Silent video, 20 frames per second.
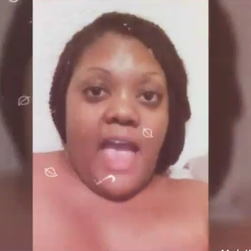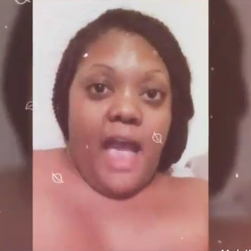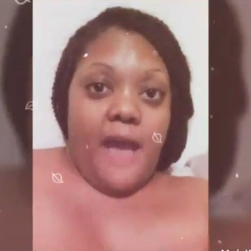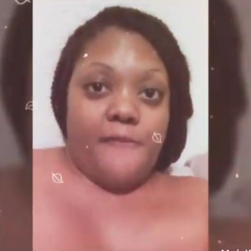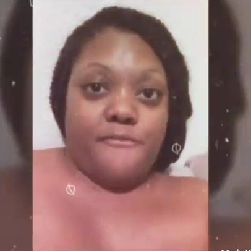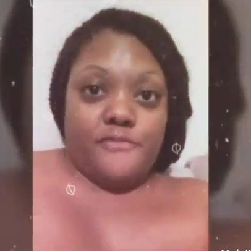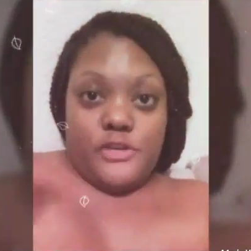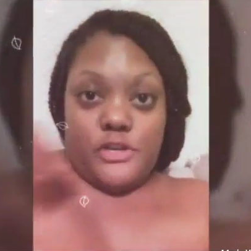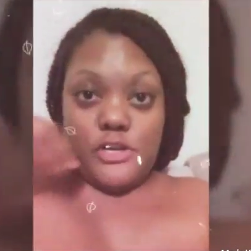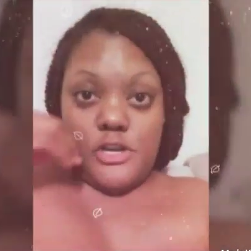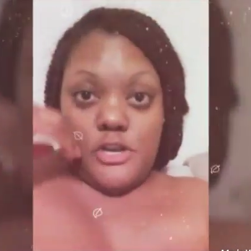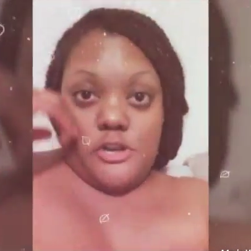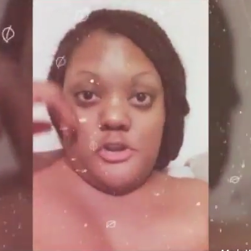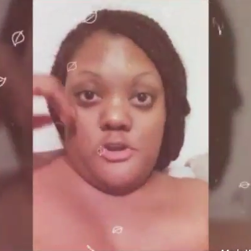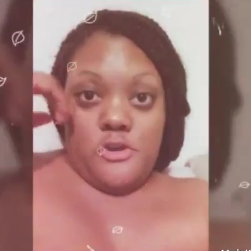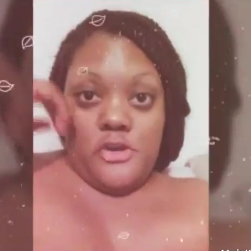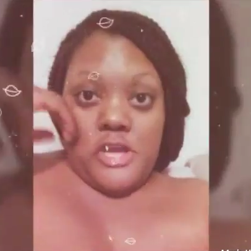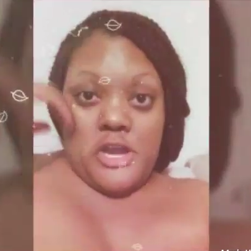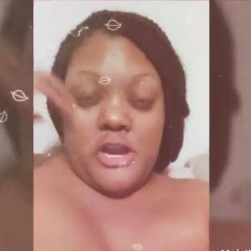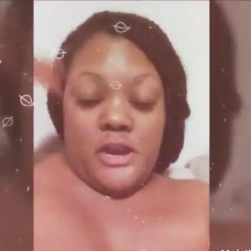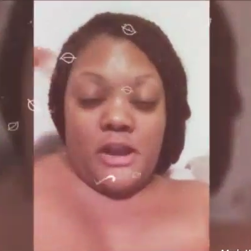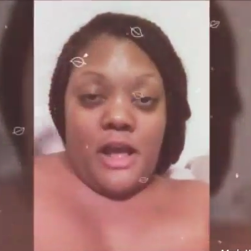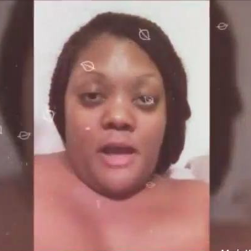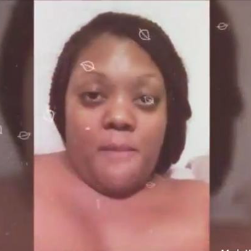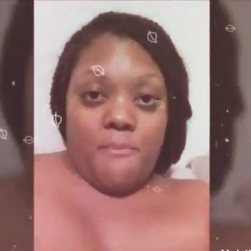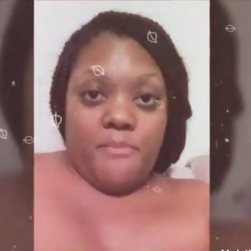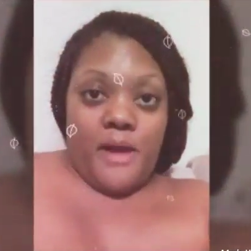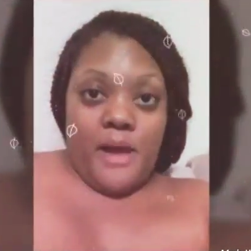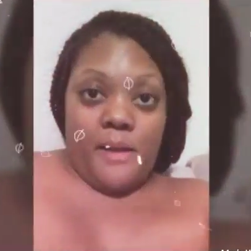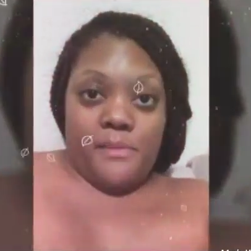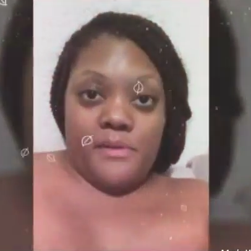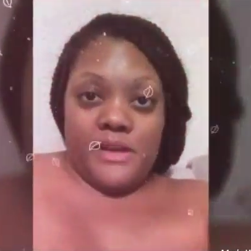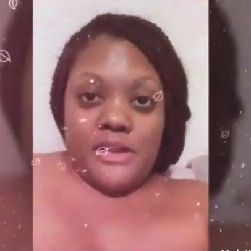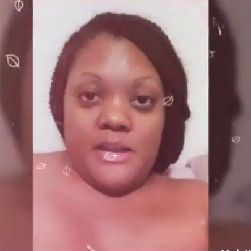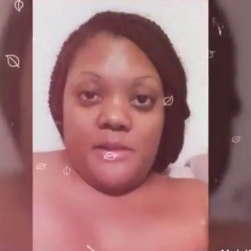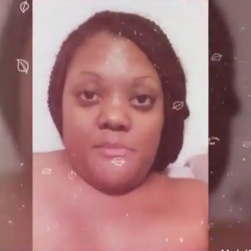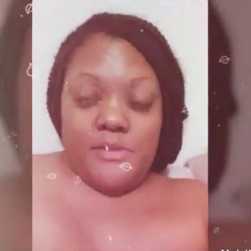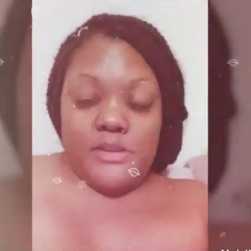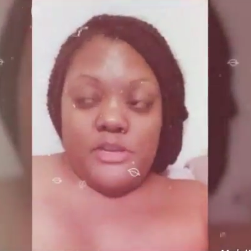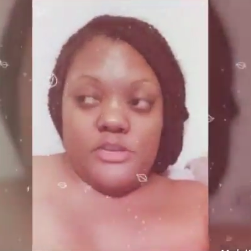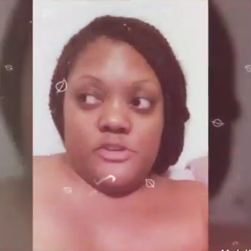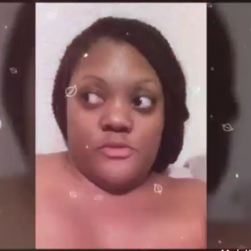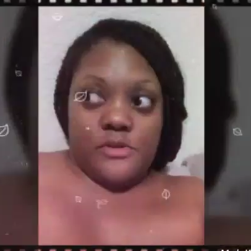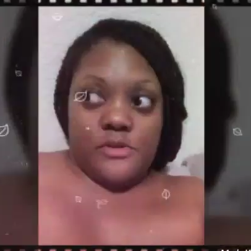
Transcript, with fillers: after the new year I'm probably going to be